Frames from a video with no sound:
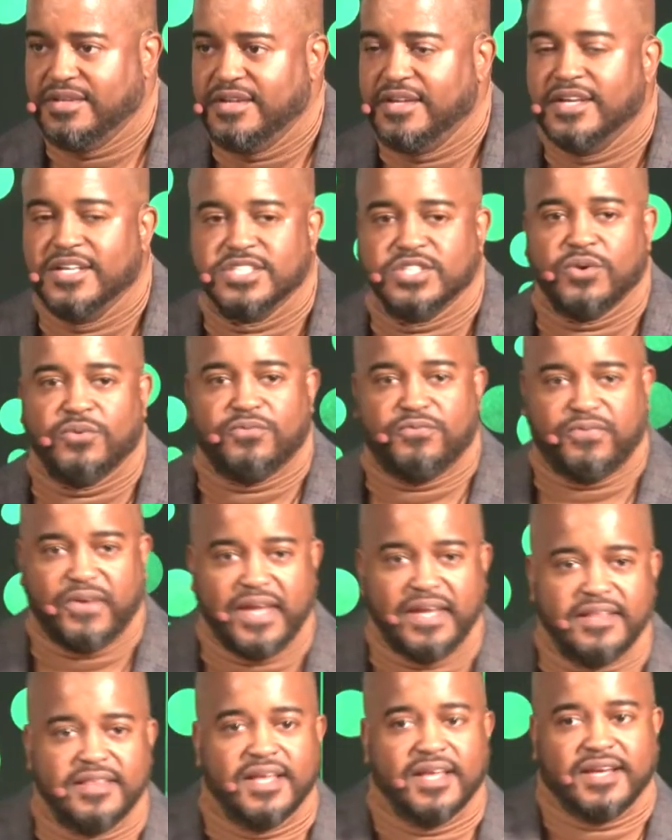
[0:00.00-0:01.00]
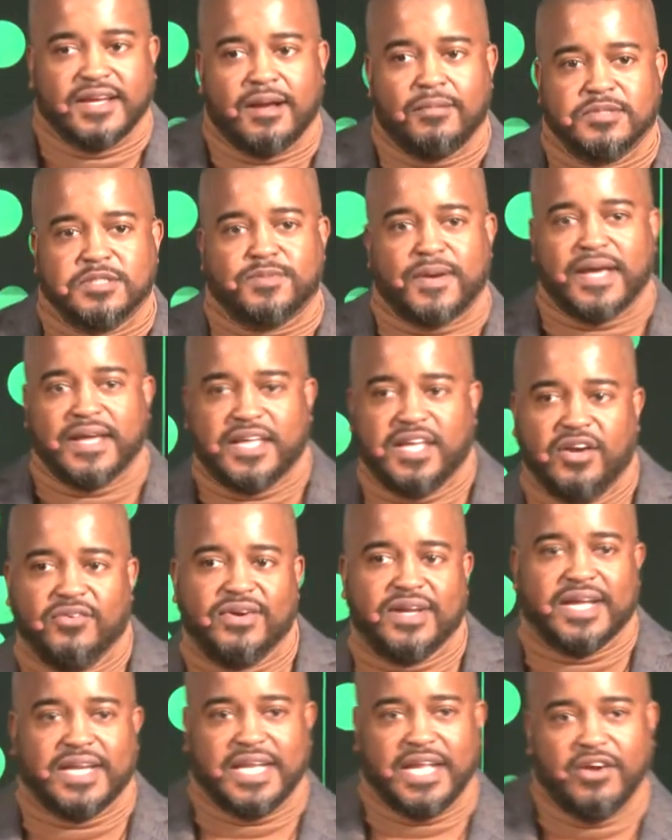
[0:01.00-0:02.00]
So faith comes by
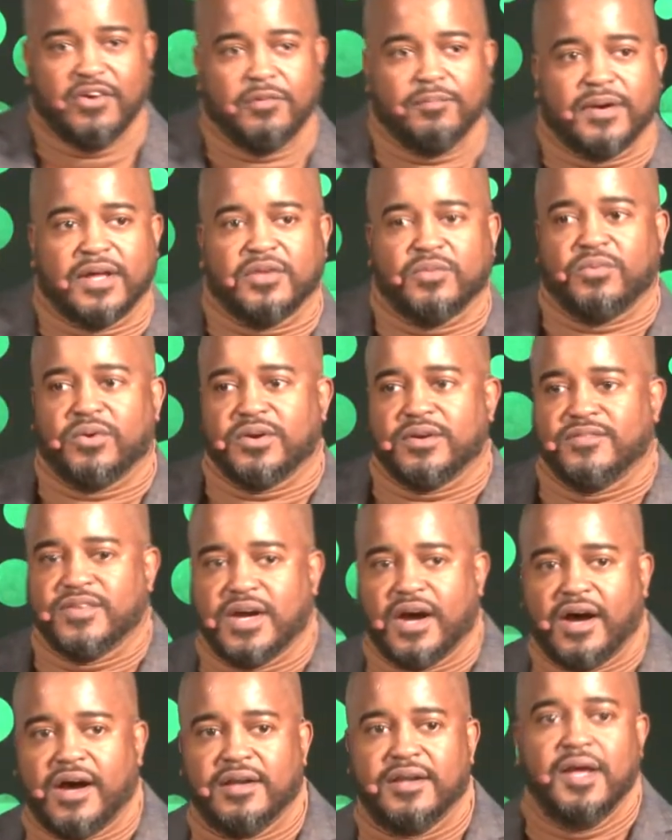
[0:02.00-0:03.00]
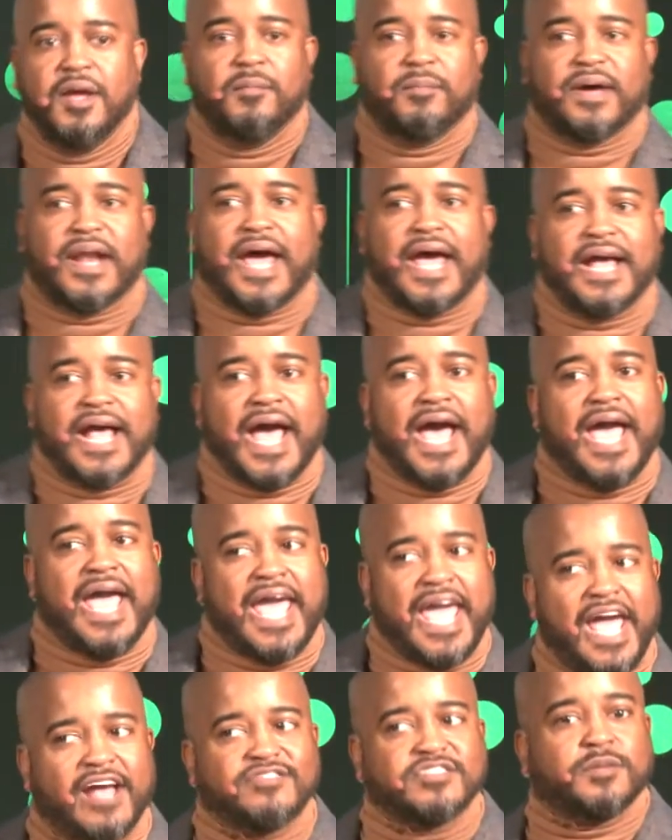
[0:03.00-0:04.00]
hearing and hearing by the word of God, but I, I
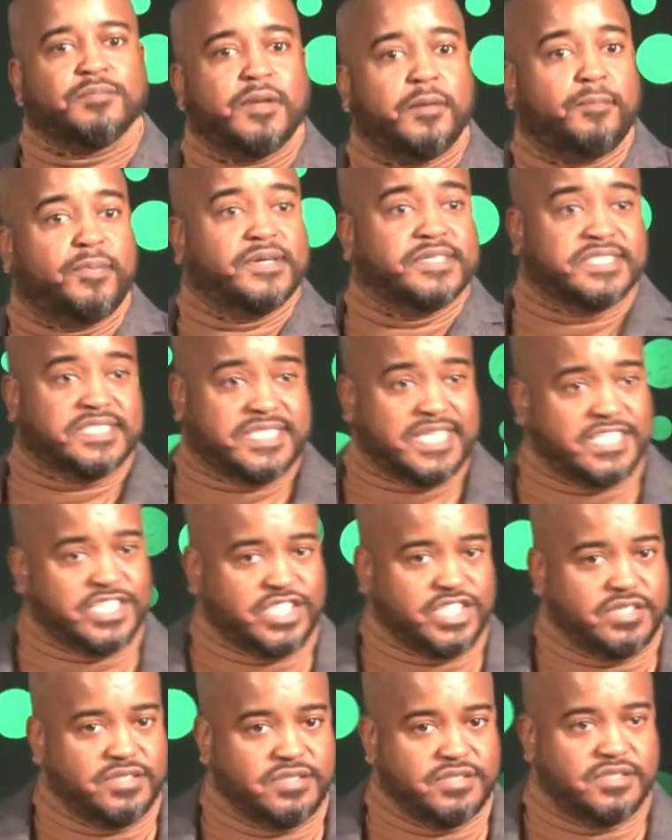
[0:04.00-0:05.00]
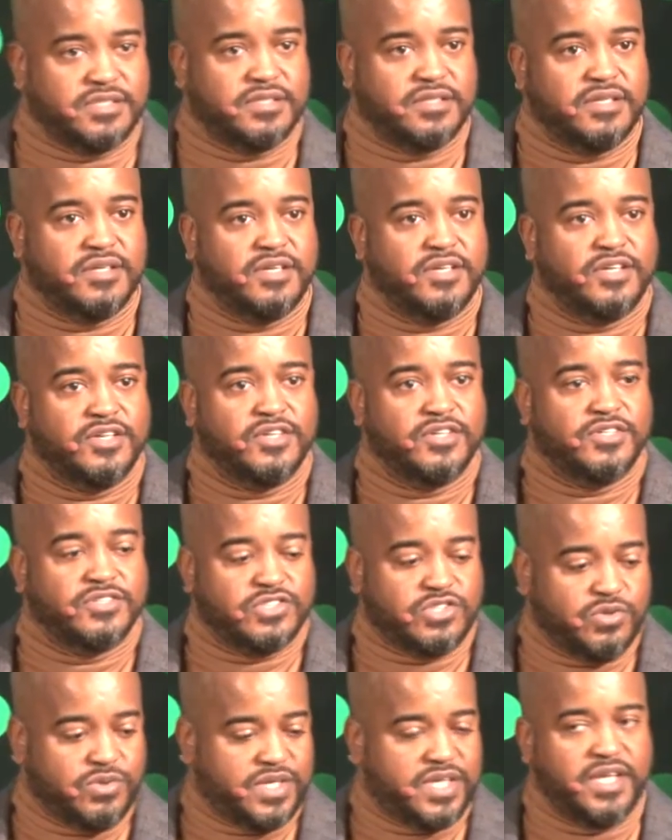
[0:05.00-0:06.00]
have to be positioned
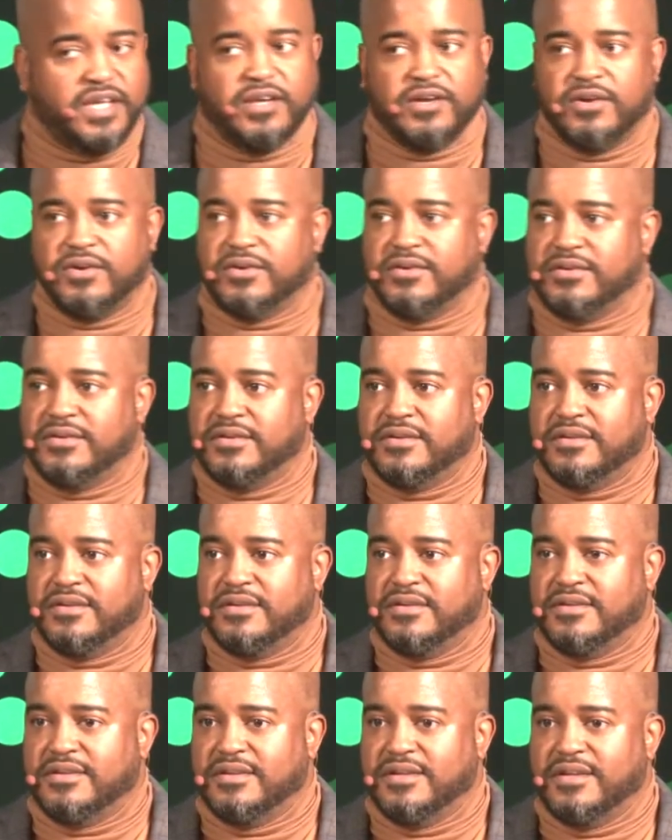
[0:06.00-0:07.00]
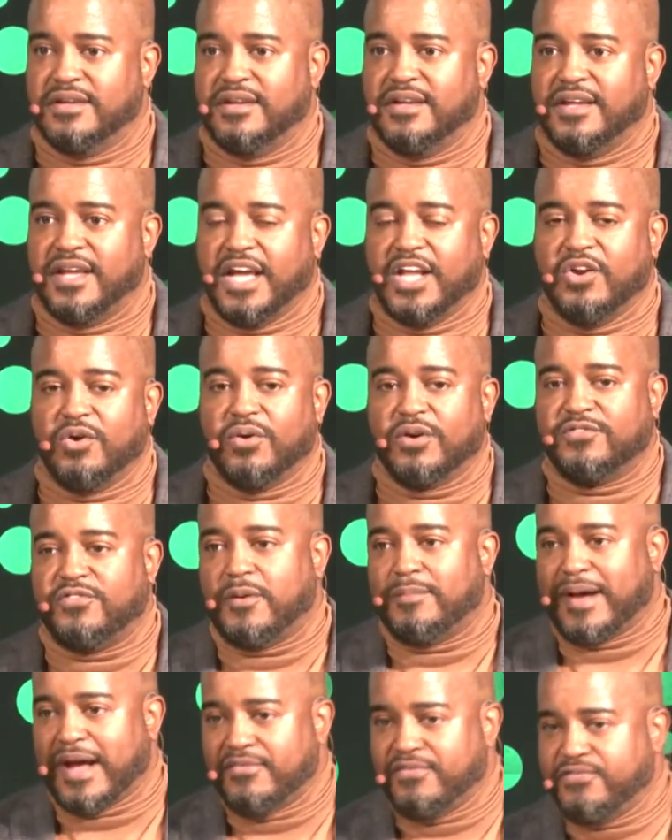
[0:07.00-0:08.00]
to hear in order for
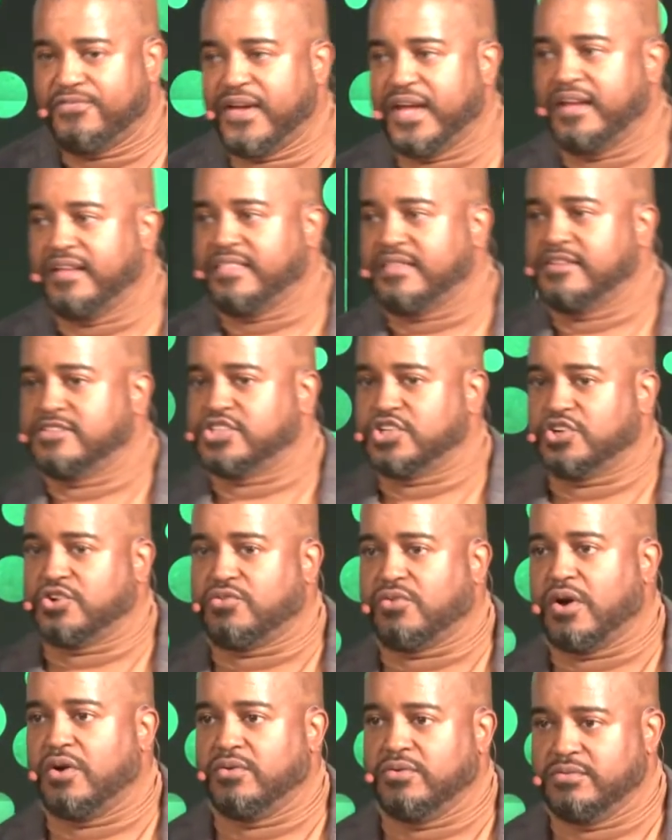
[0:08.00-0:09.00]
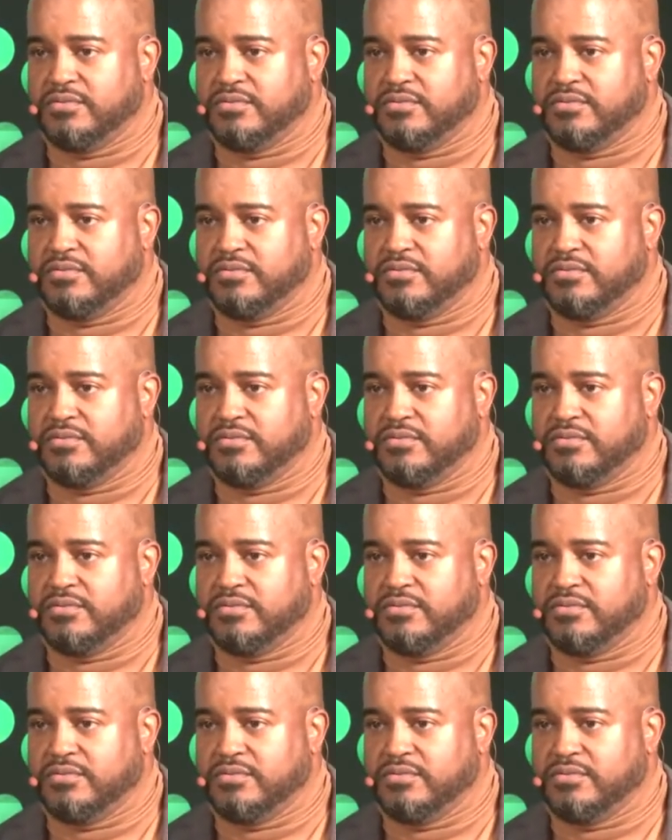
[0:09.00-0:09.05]
my faith to grow.